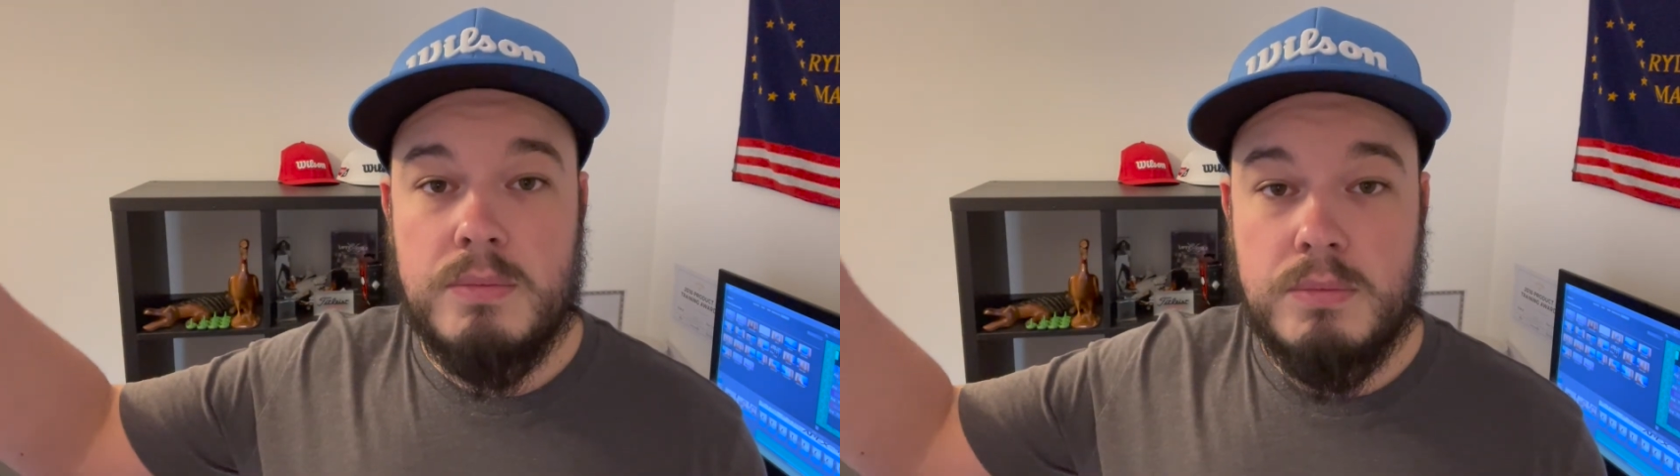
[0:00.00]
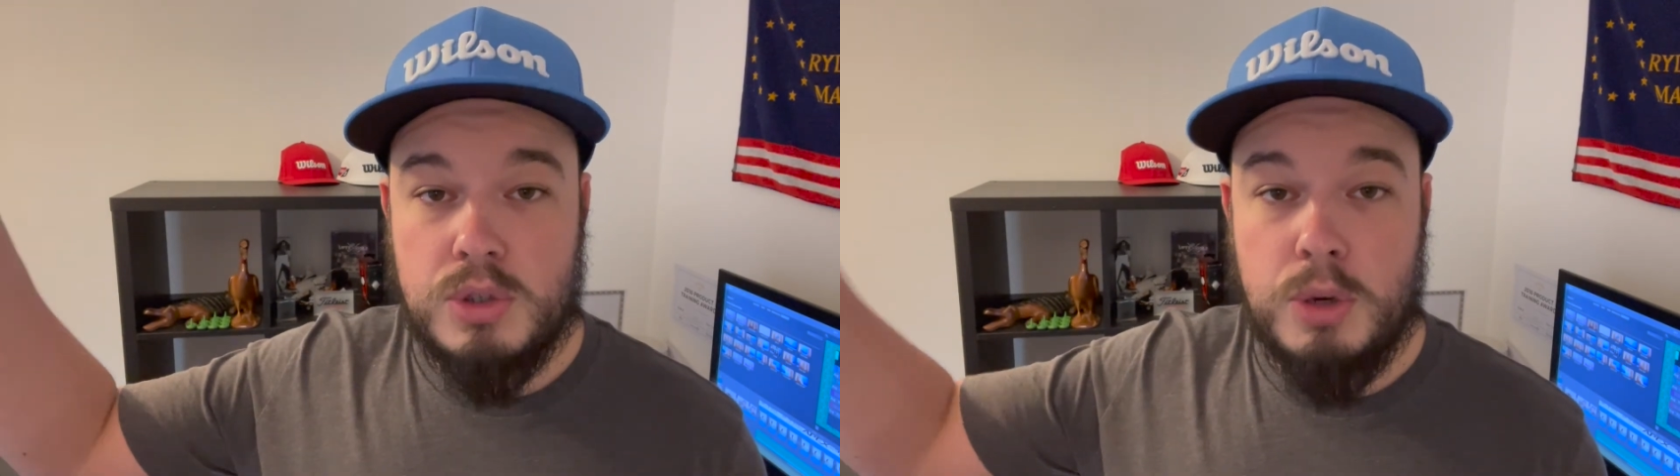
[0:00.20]

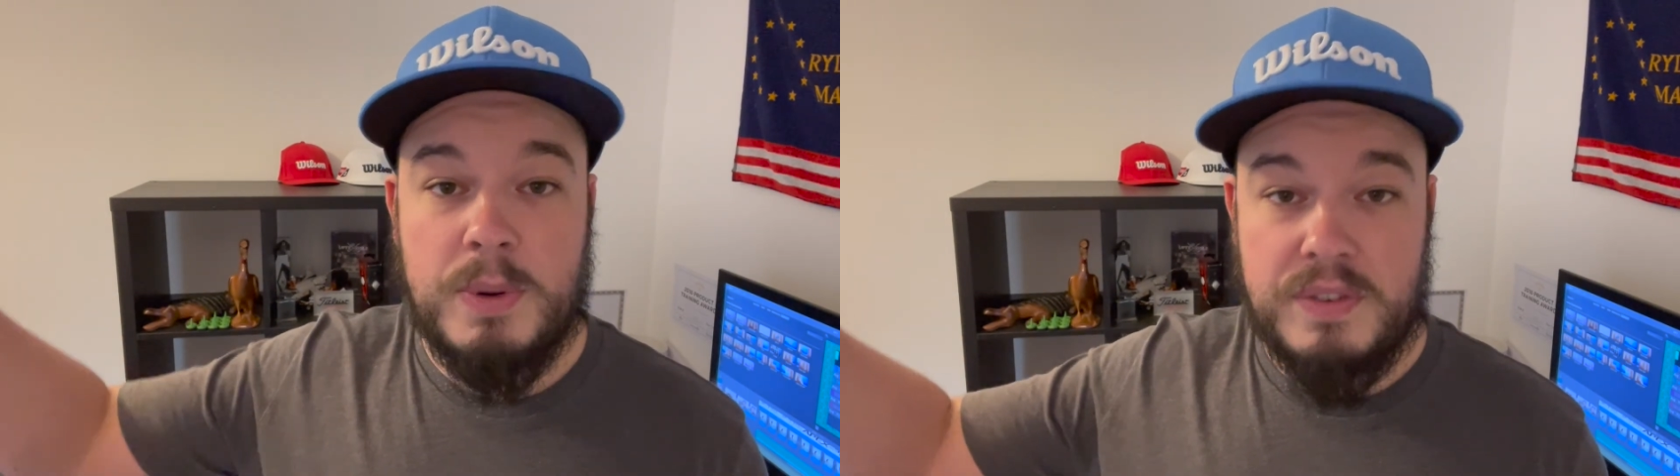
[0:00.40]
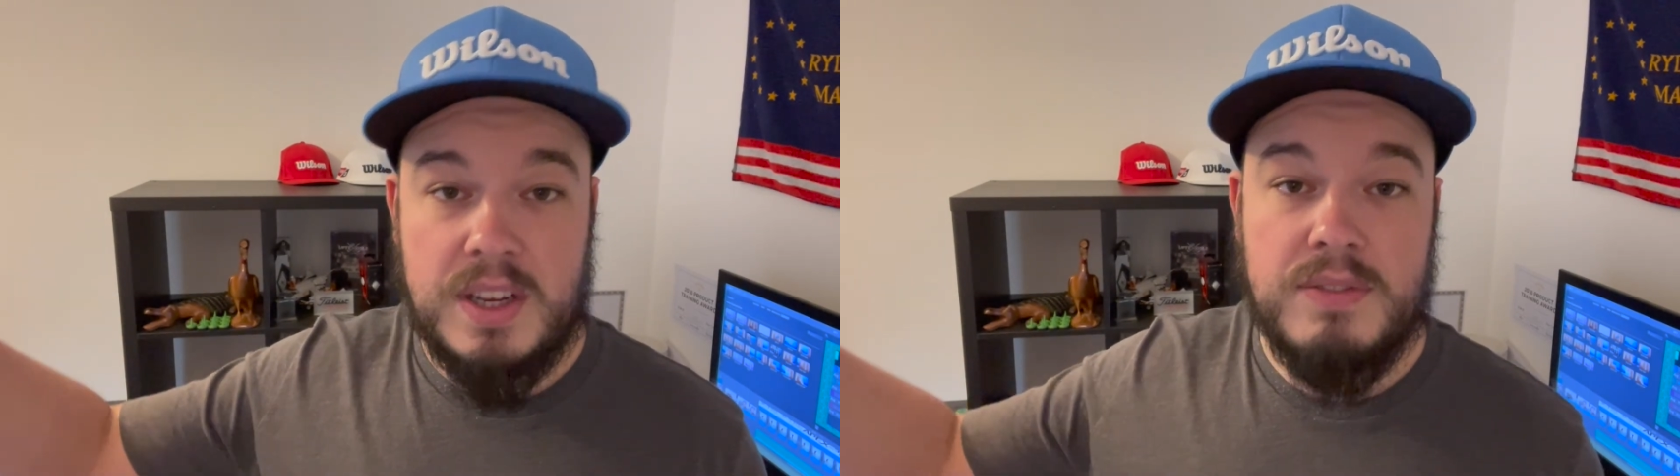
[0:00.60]
super
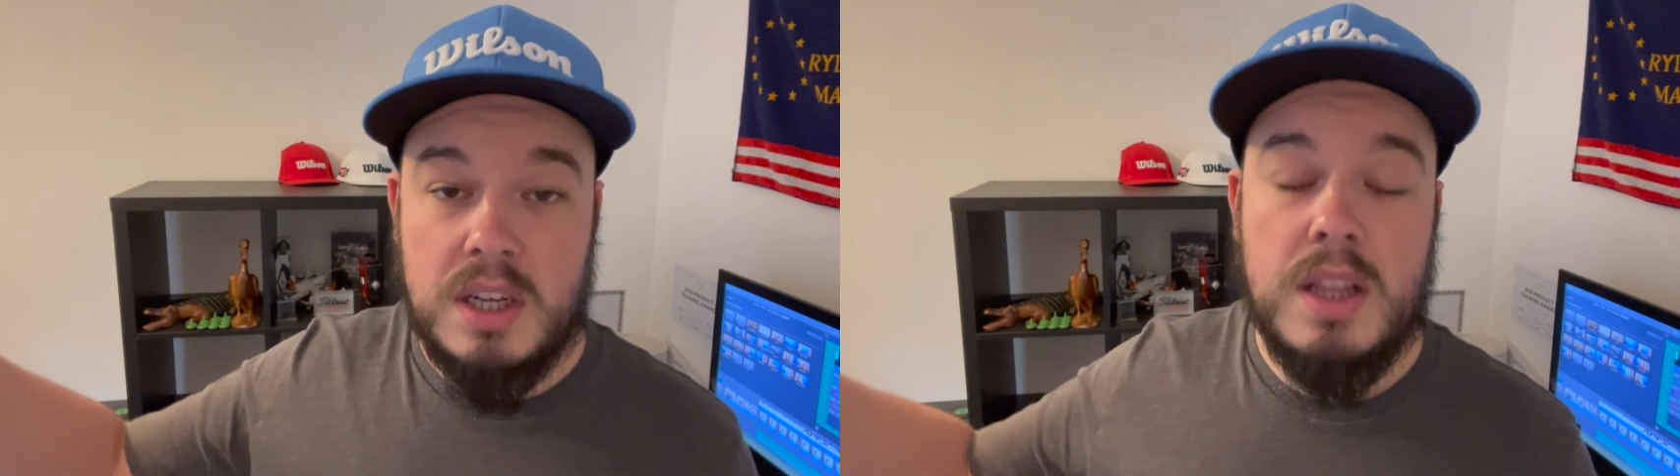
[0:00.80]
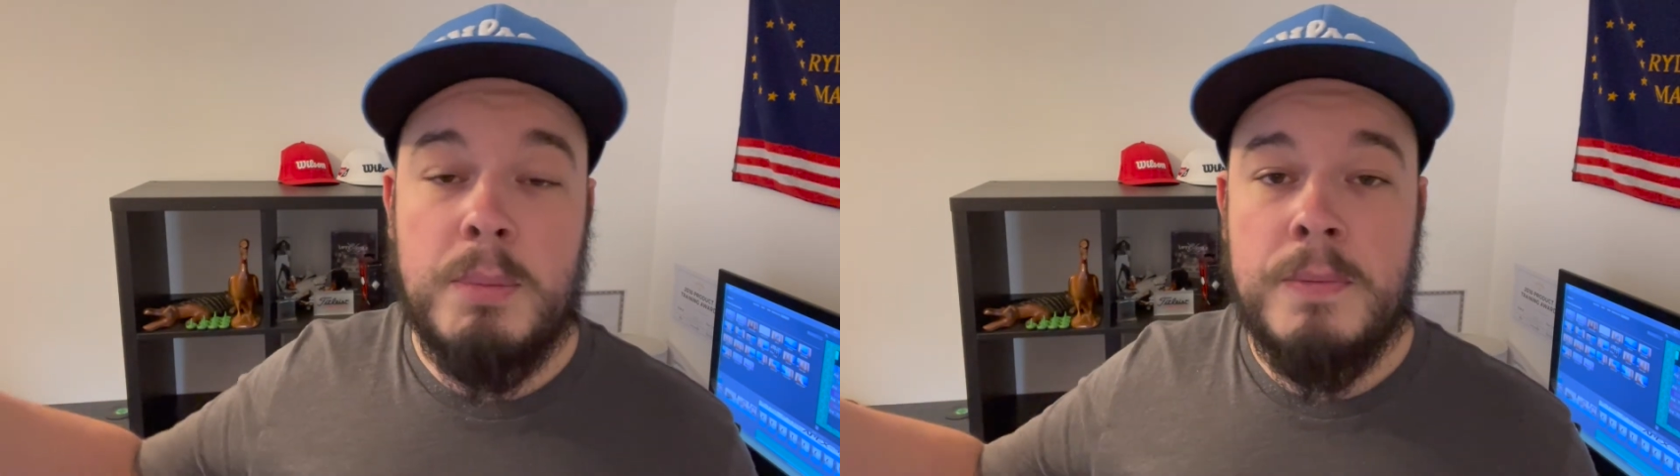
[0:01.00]
forgiving
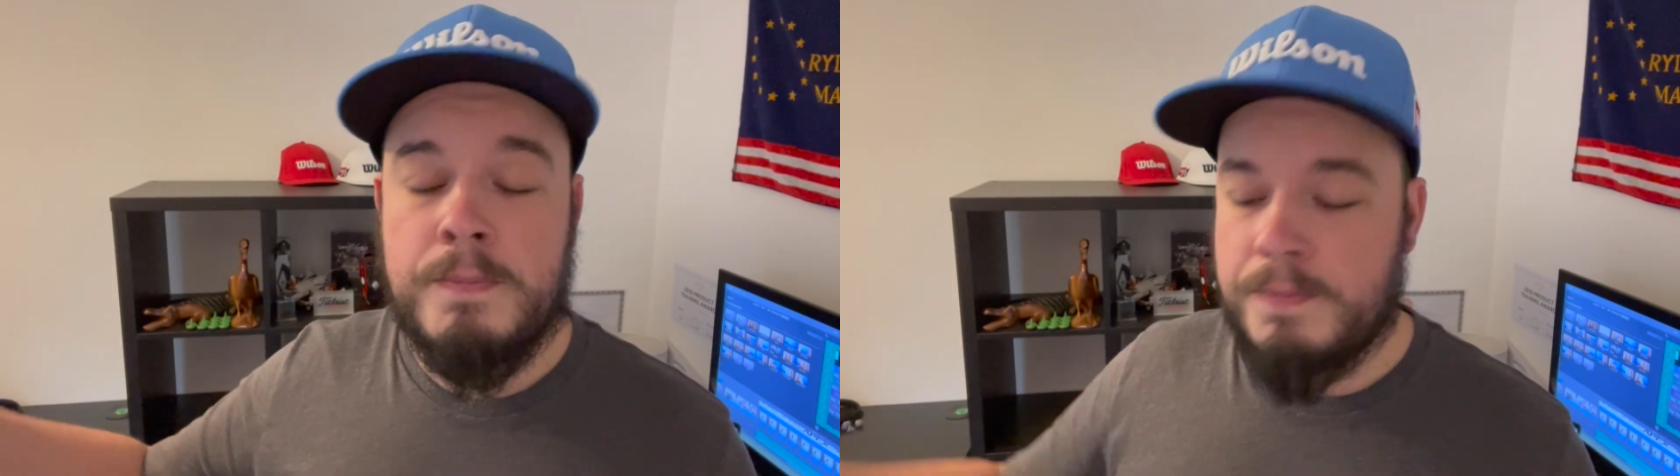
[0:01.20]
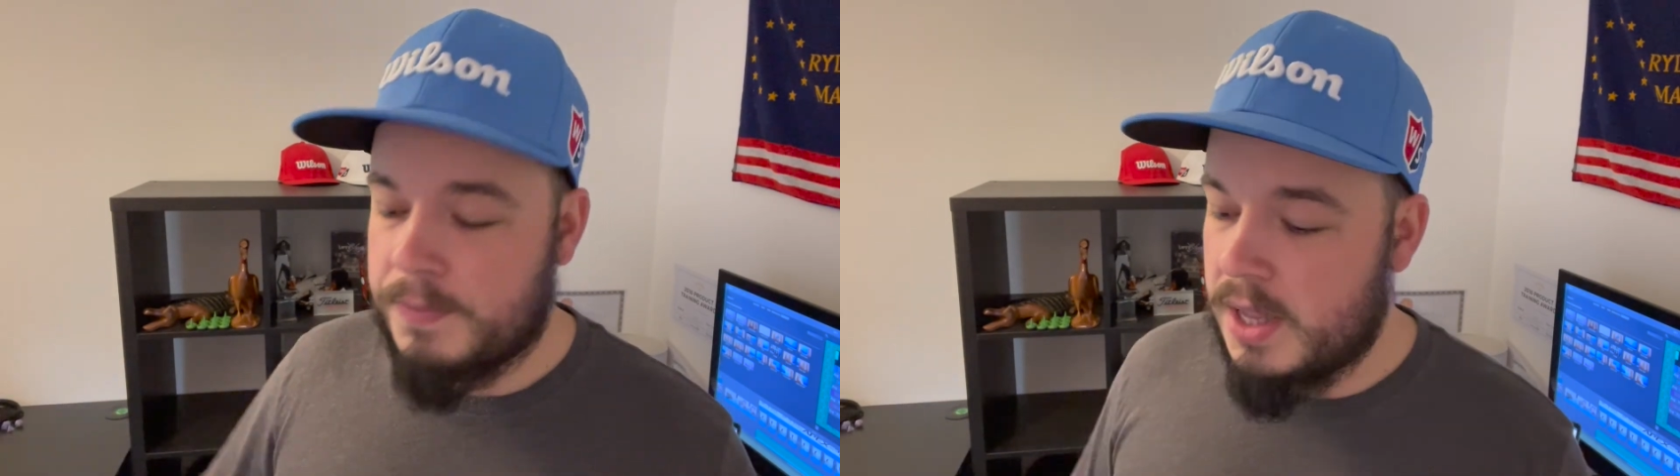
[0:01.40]
club.
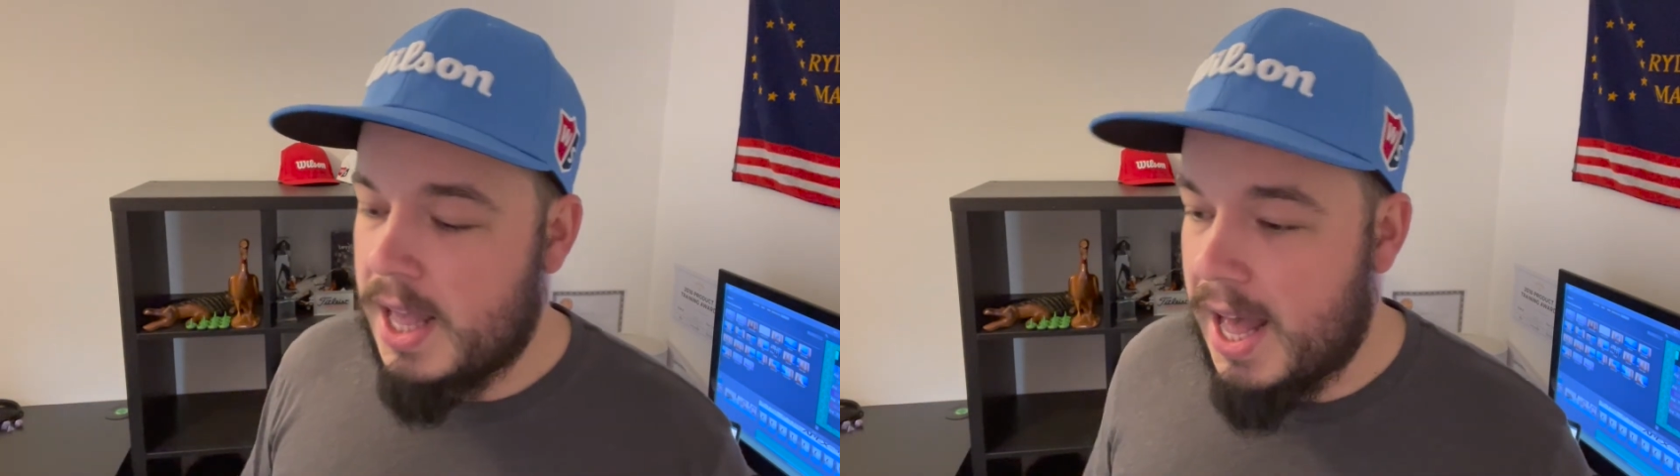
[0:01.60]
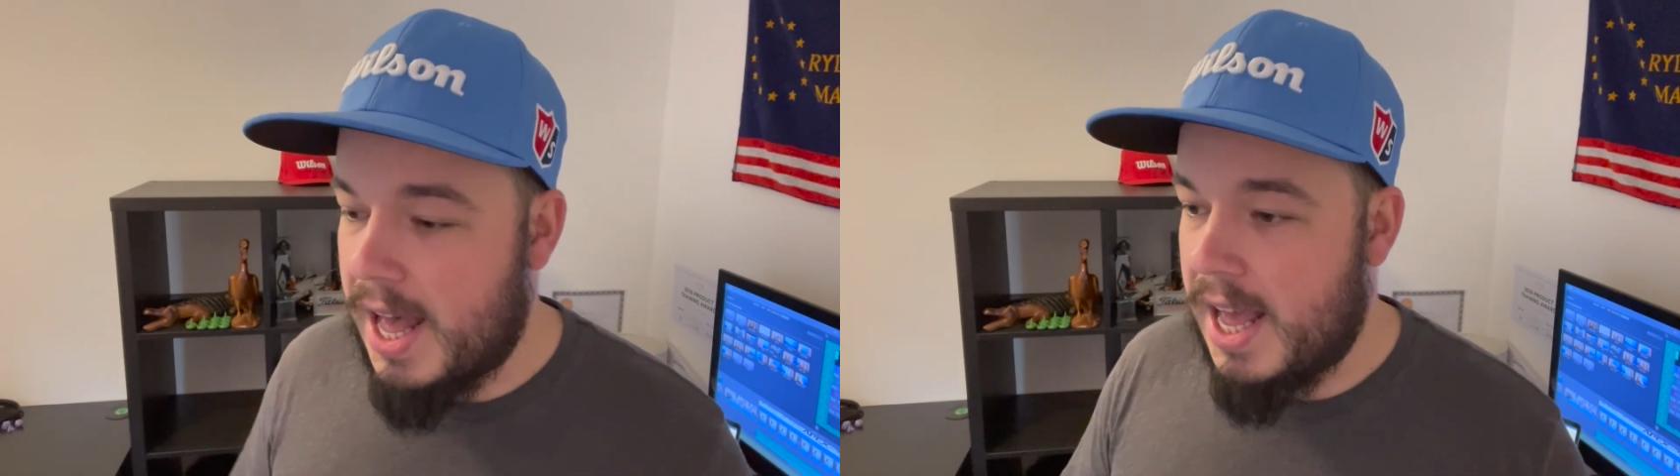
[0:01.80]

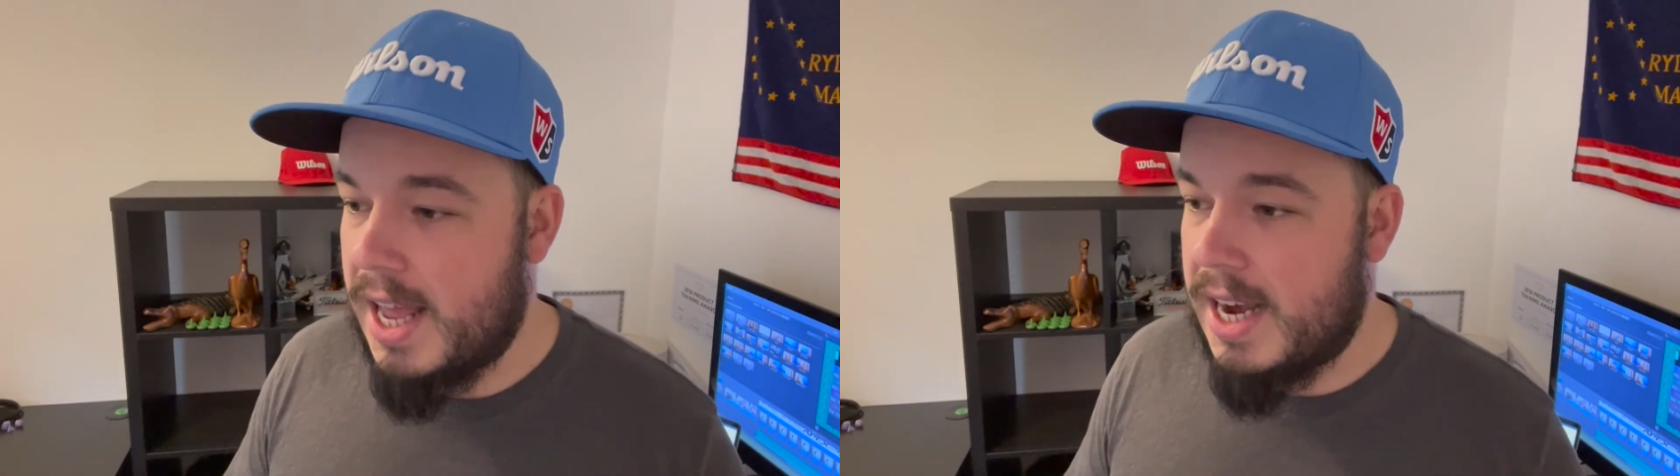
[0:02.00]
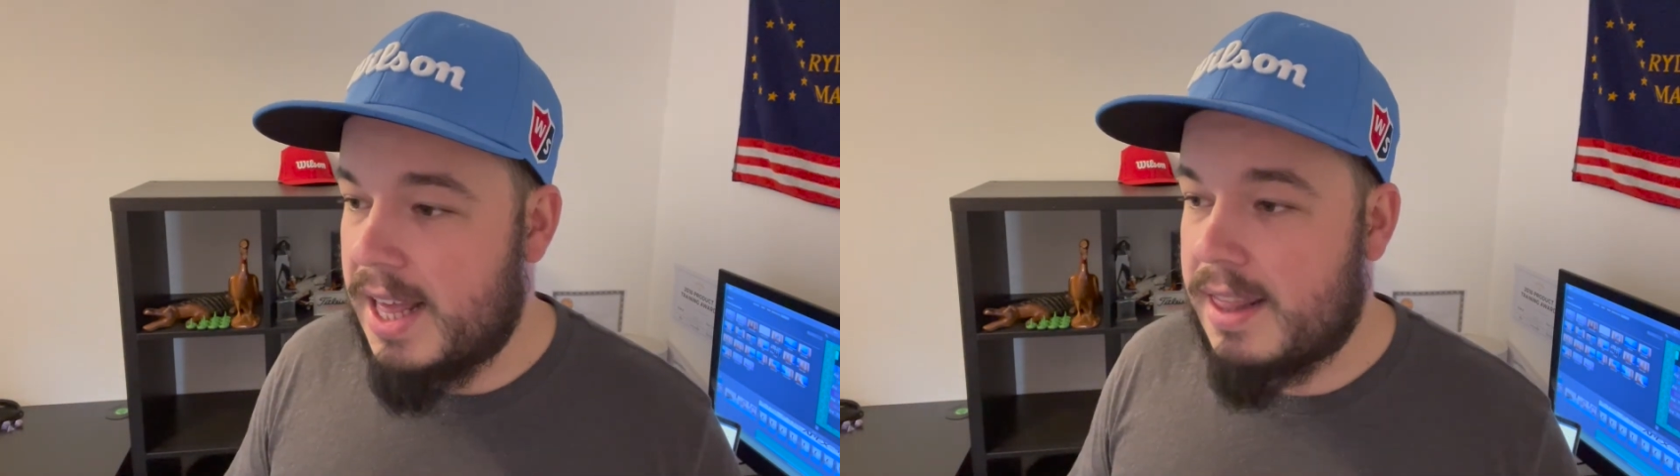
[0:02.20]

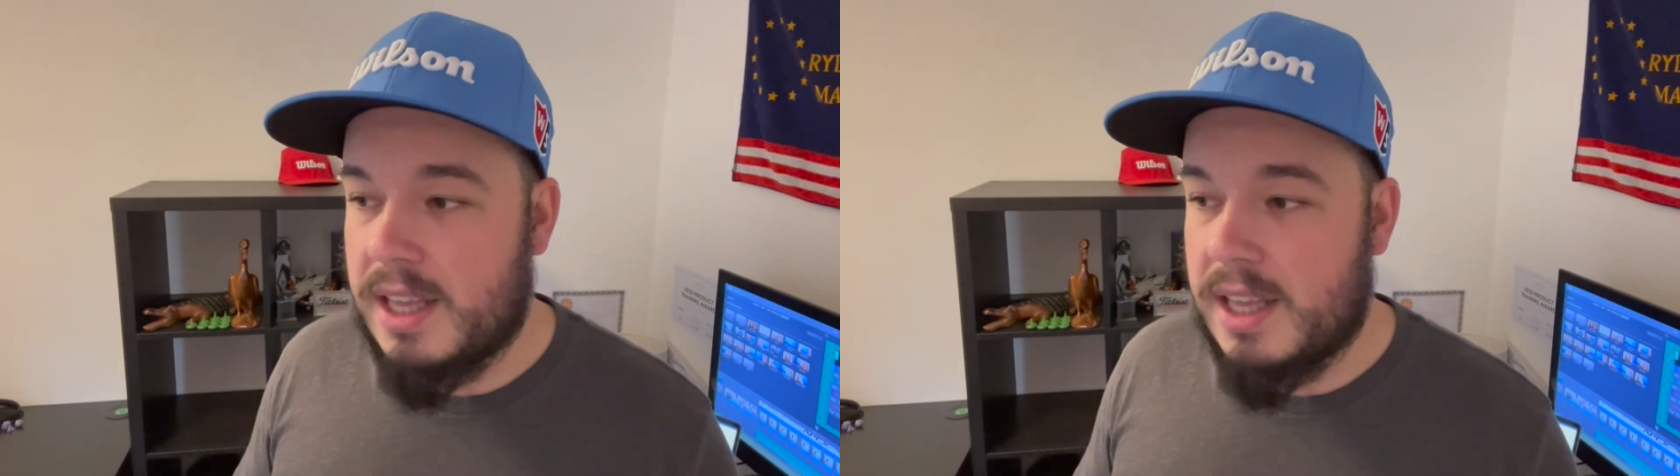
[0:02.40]
And I think